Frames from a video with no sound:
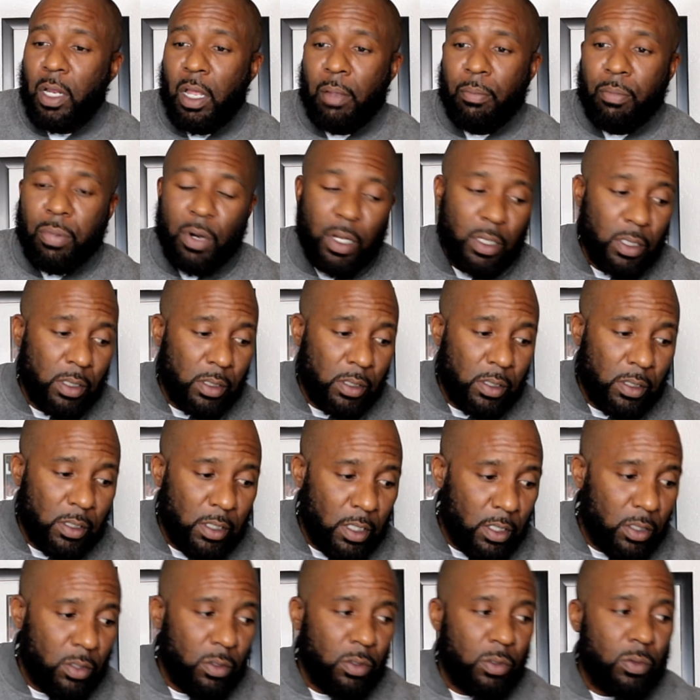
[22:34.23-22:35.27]
of their brothers and
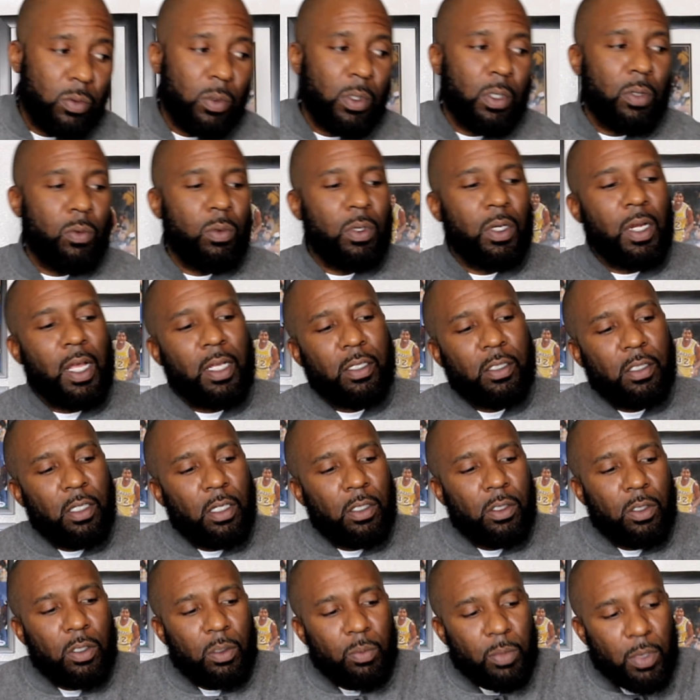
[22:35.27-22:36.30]
sisters went, well, not
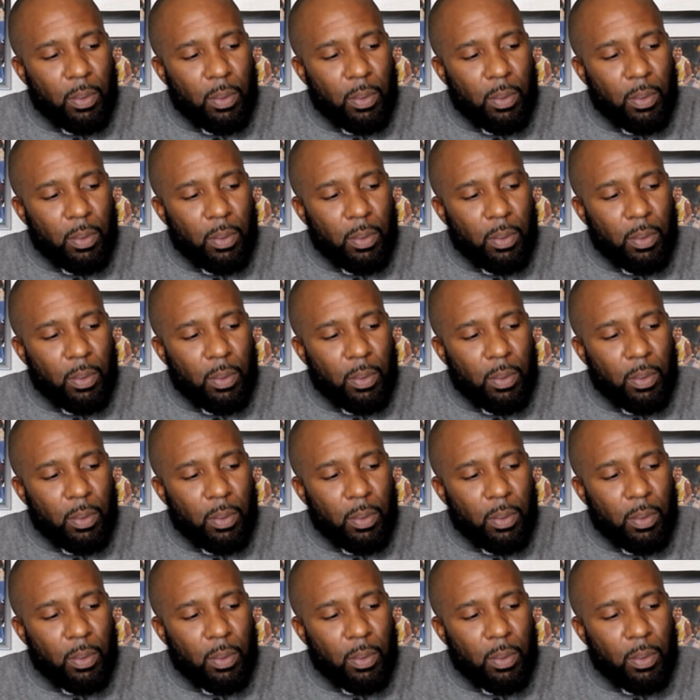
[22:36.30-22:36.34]
sisters,